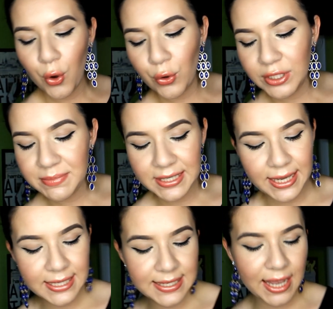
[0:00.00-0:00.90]
only
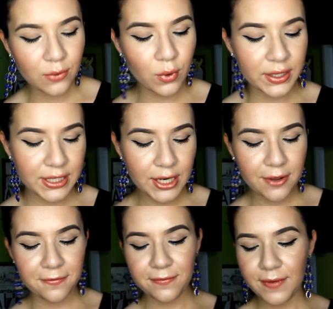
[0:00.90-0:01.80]
because I wanted
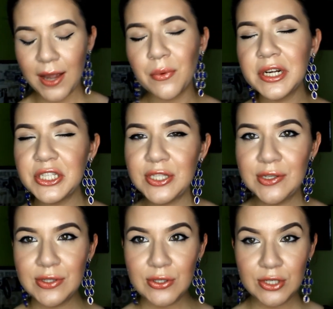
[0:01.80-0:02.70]
to
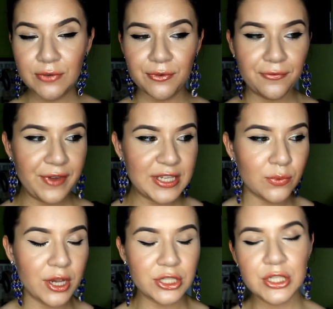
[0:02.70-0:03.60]
use two different face
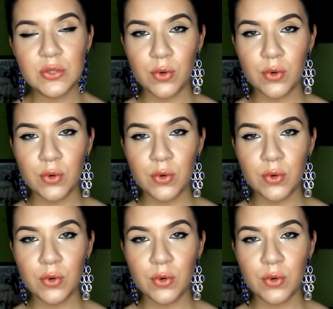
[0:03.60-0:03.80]
washes,